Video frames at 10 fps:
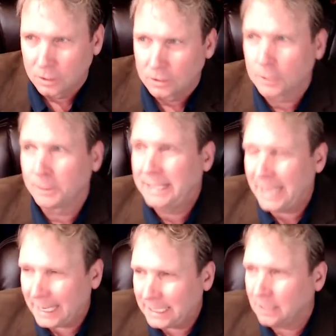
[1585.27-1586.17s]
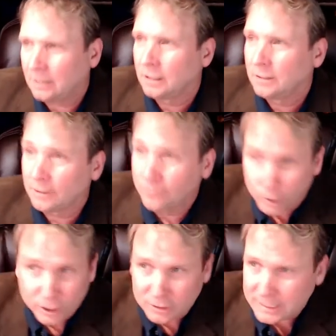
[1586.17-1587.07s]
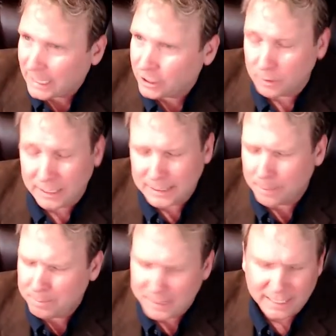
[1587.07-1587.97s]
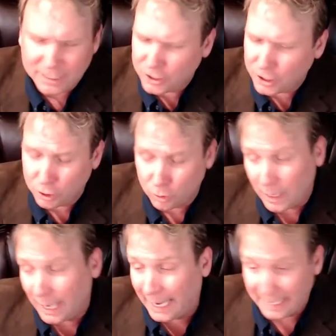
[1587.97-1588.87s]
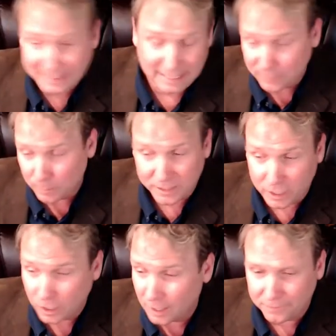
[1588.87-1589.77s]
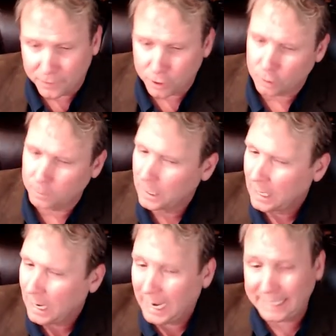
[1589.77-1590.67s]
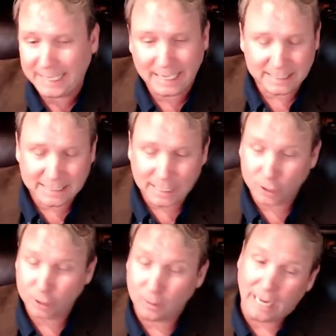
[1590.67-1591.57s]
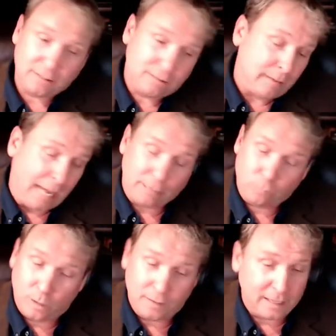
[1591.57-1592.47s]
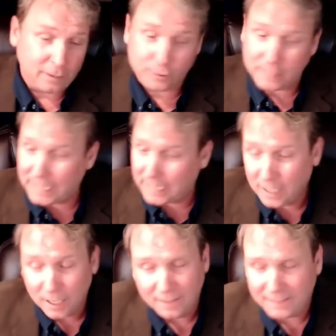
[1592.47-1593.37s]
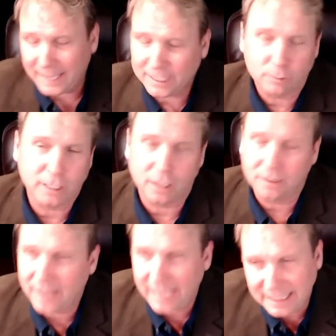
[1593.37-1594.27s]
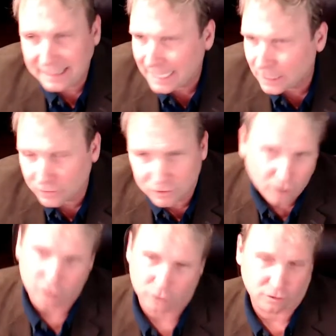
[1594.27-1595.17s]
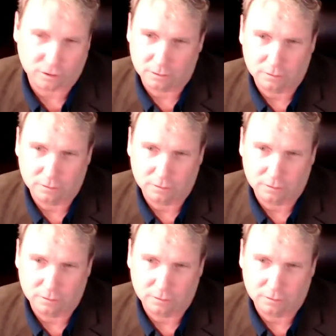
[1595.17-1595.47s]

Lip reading: So again, the 4-year statute is a big issue, as even with the law firm, I can't tell you, I had one the other day, they had to write off $8,000.